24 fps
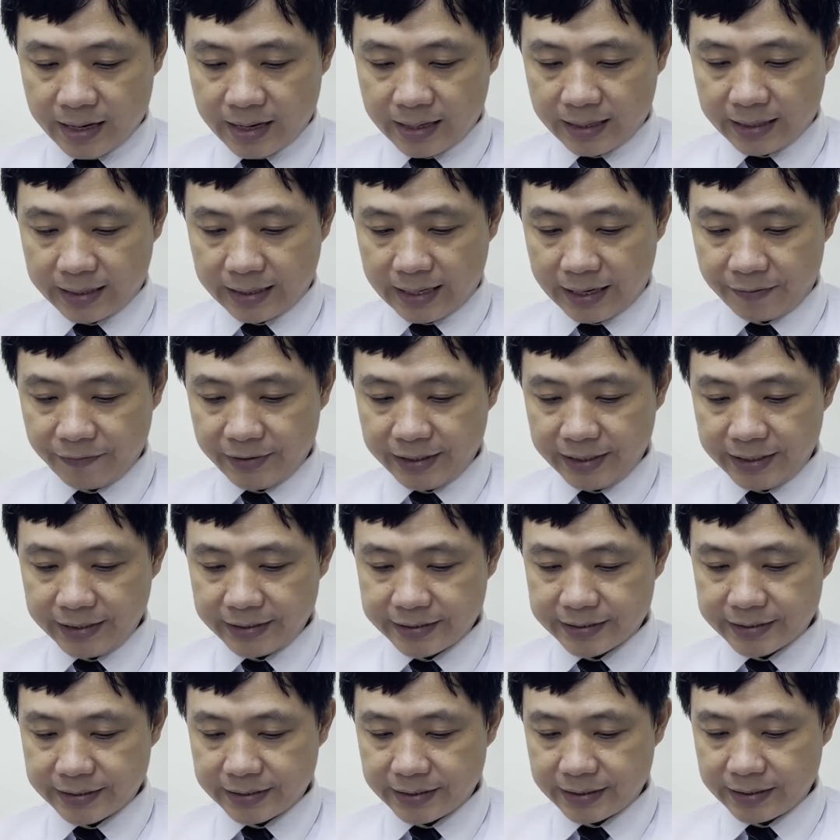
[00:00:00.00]

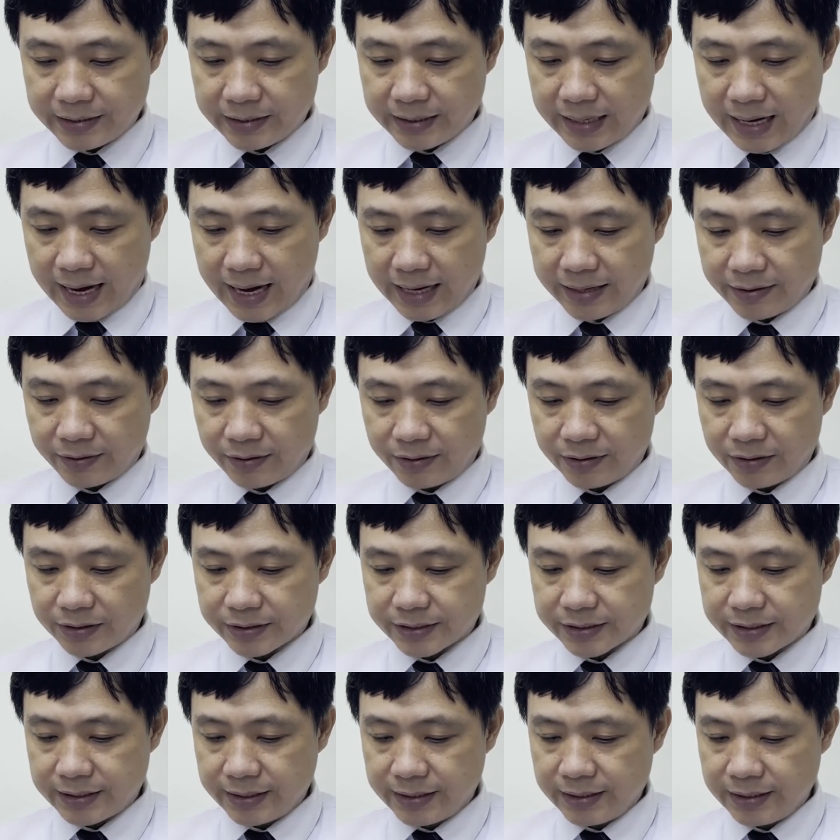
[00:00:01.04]
galvanese, iron or
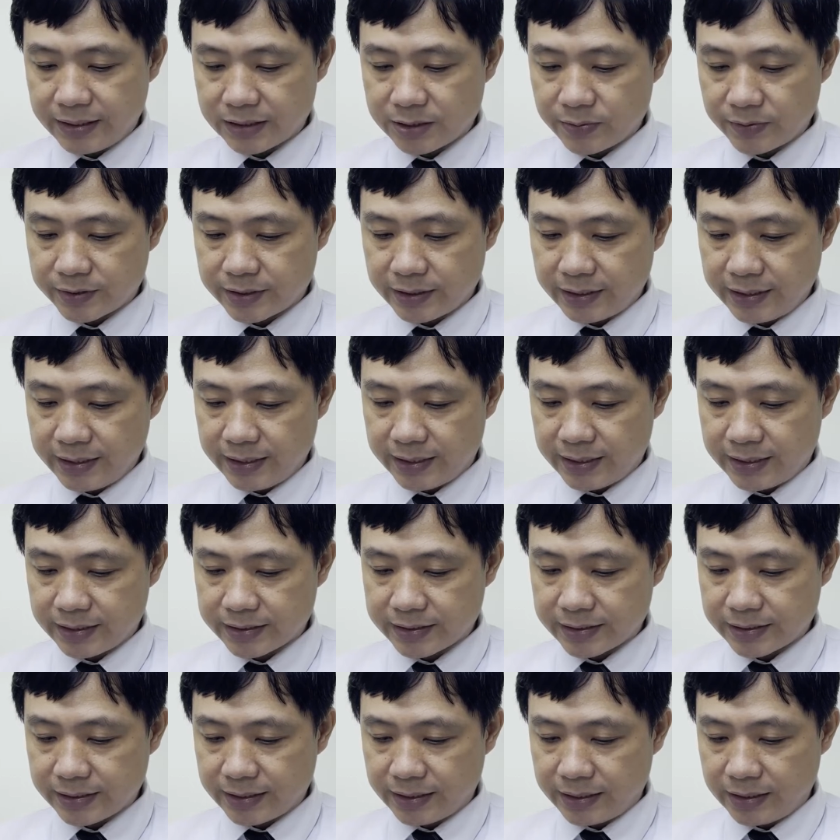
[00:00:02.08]
steel, especially
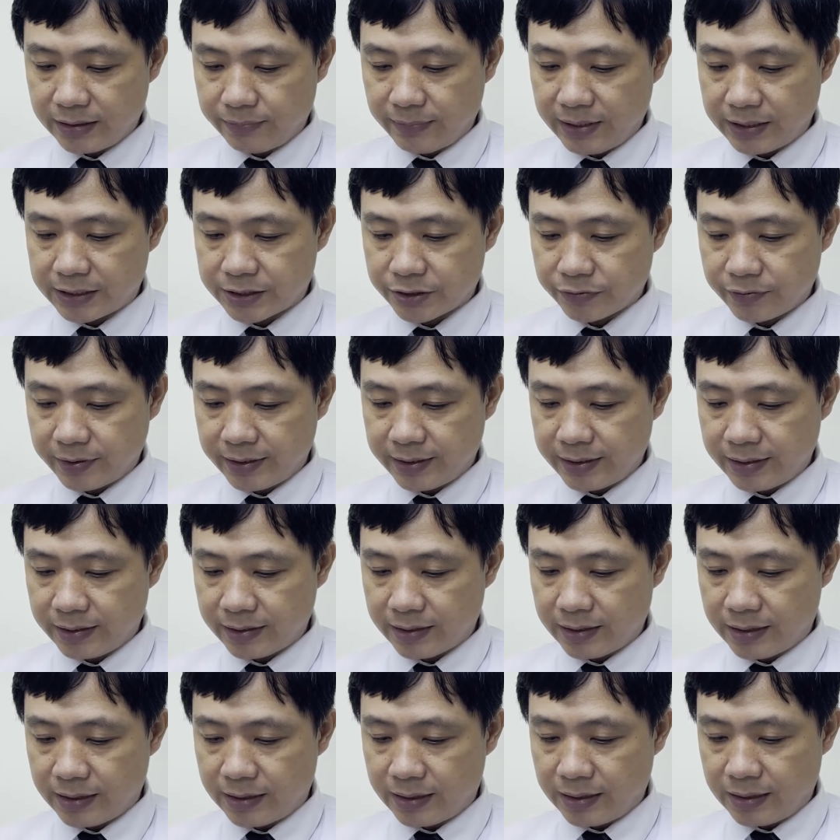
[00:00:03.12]
as a material
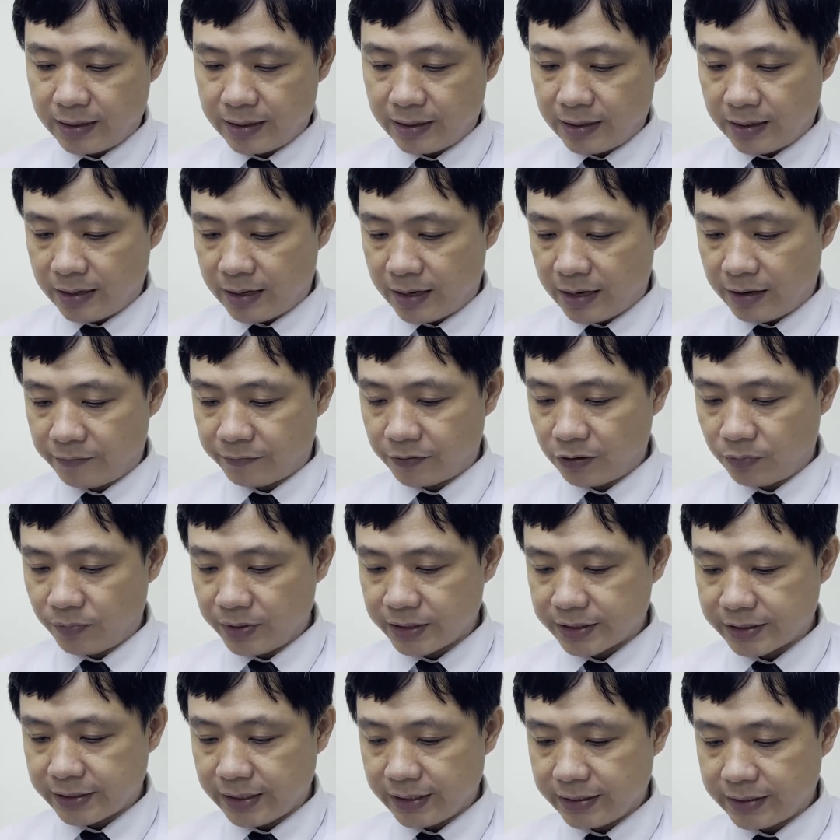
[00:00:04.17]
of
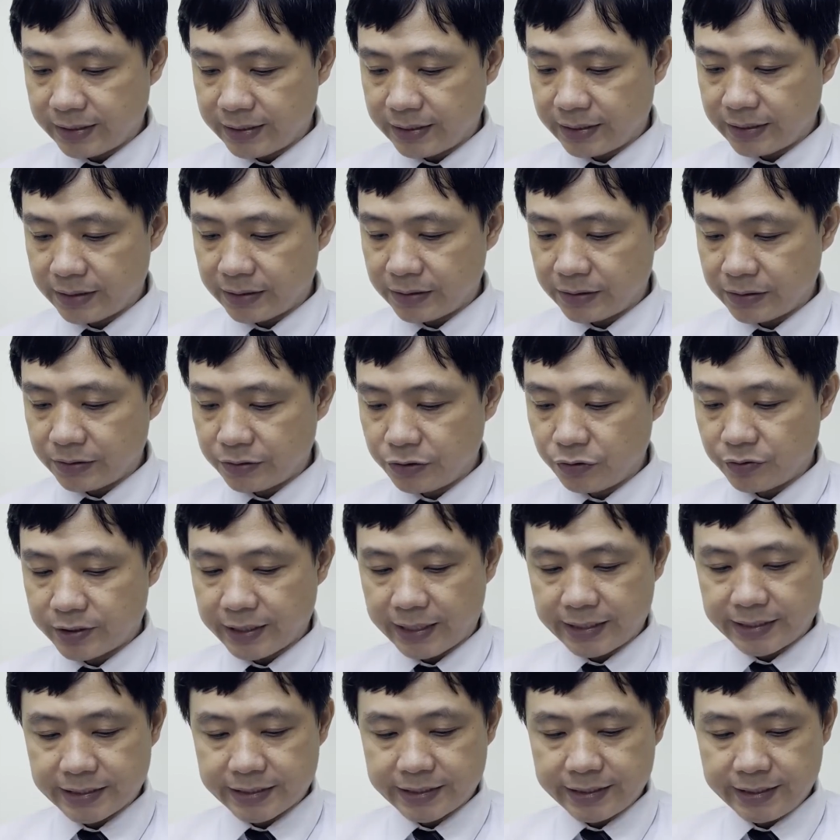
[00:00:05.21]
domestic
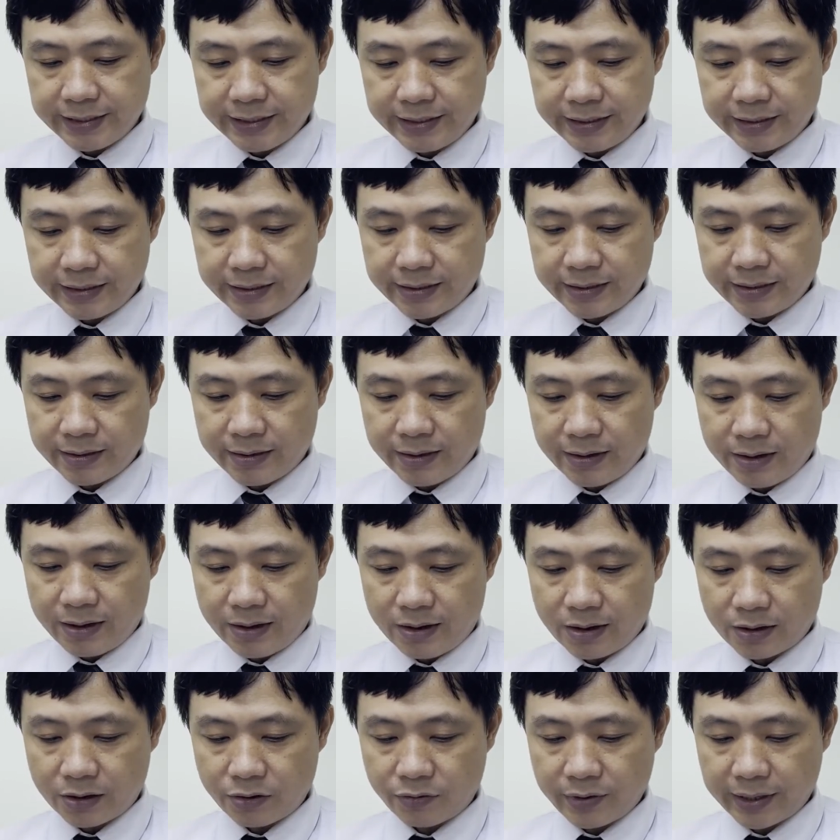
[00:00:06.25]
utensil
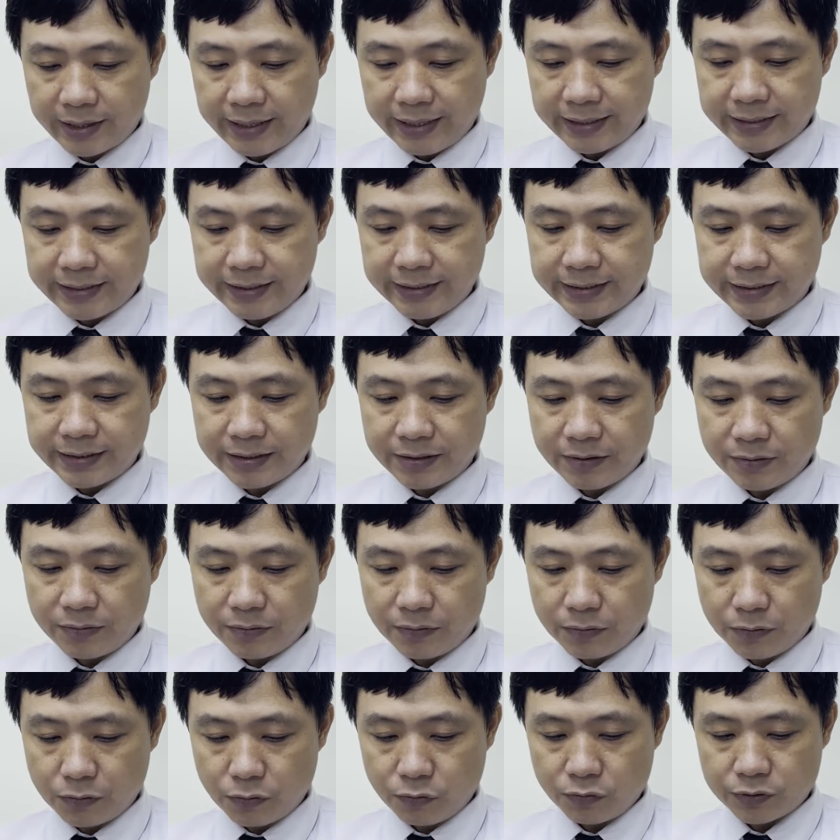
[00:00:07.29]
or corrugated
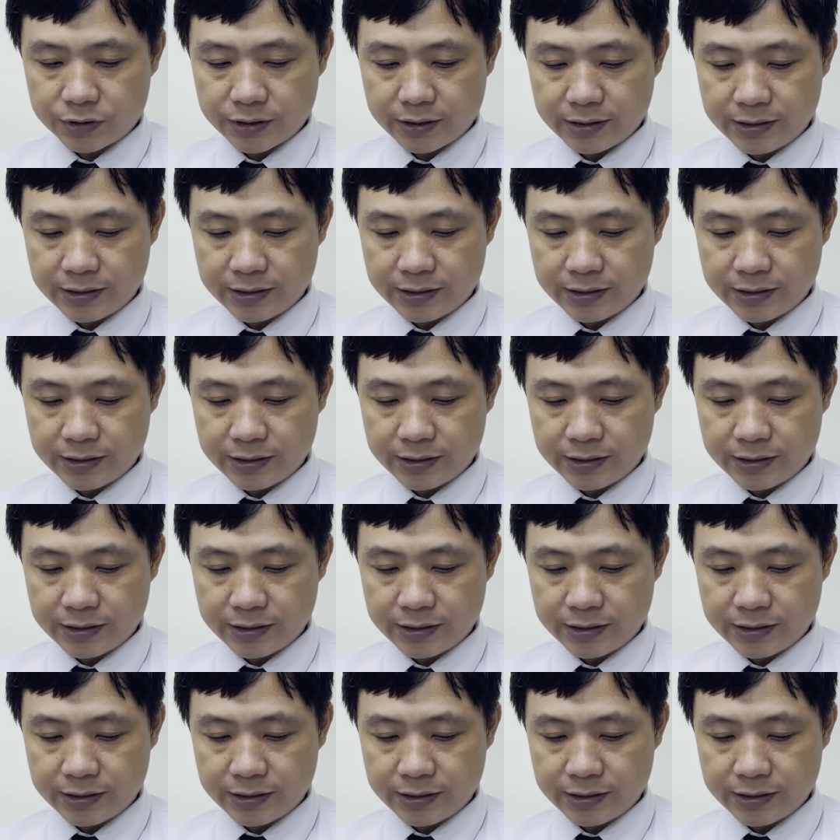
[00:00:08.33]
wood.